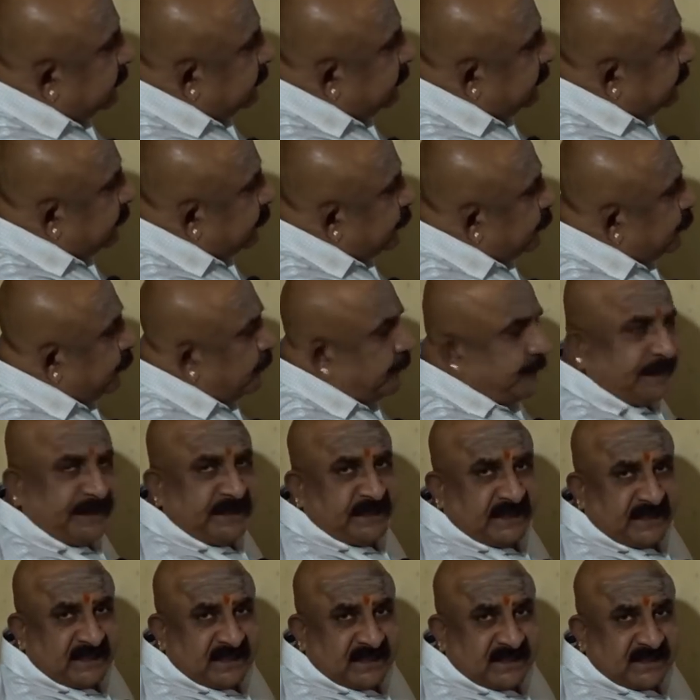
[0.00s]
the
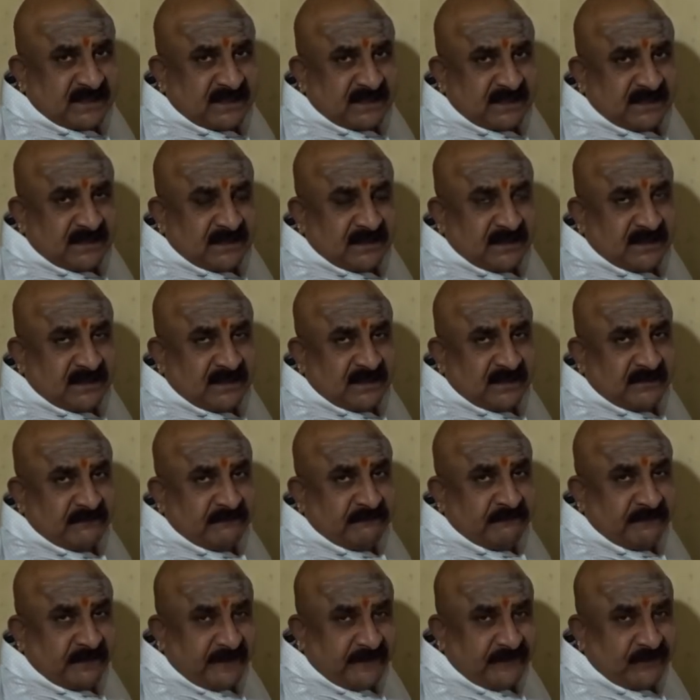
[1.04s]
Jupiter's
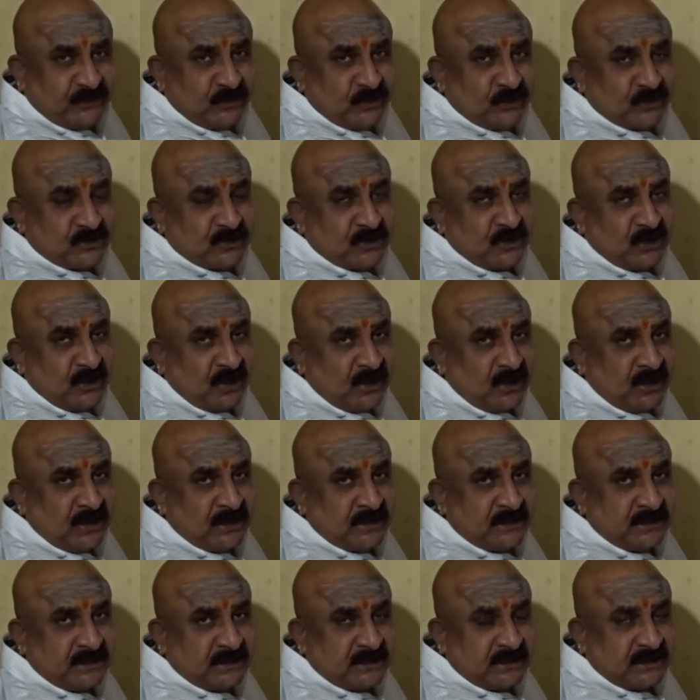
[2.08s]
fifth house
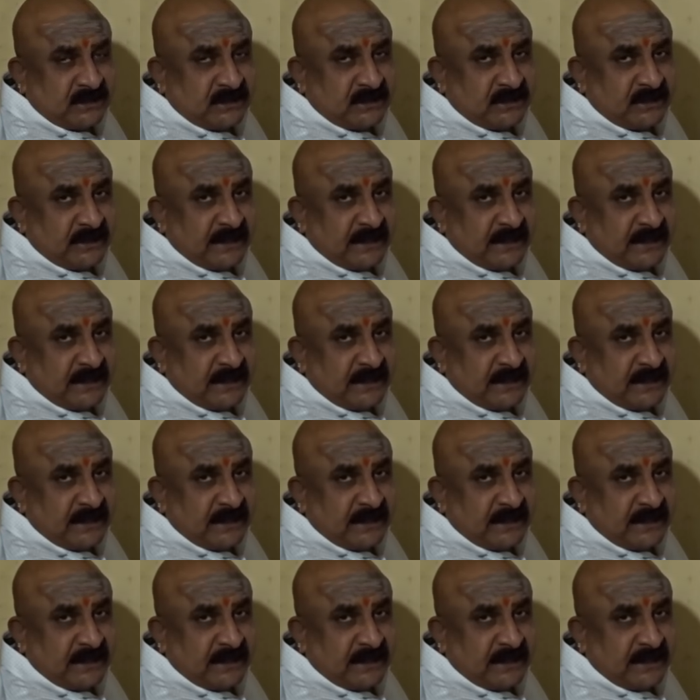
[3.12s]
lord's